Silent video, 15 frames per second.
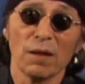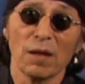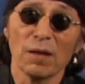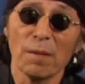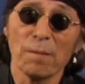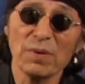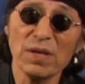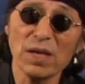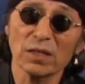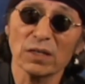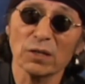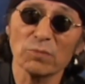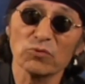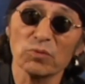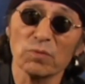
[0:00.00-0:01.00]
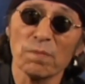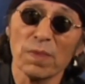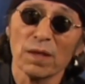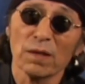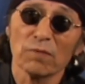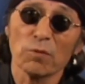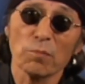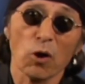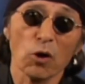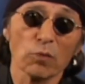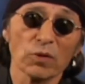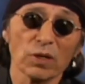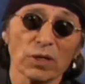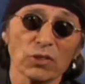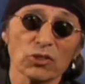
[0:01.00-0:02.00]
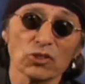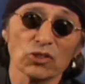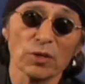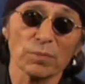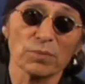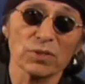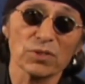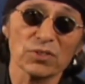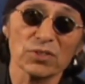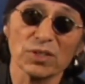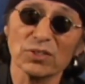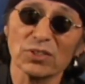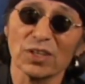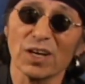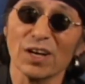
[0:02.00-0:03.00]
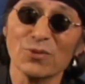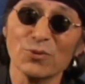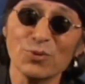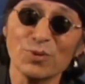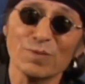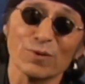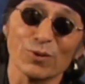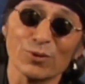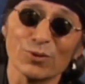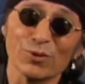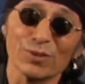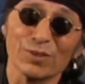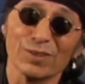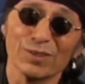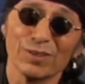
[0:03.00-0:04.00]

and that being comes from from our relationship to the sun sky universe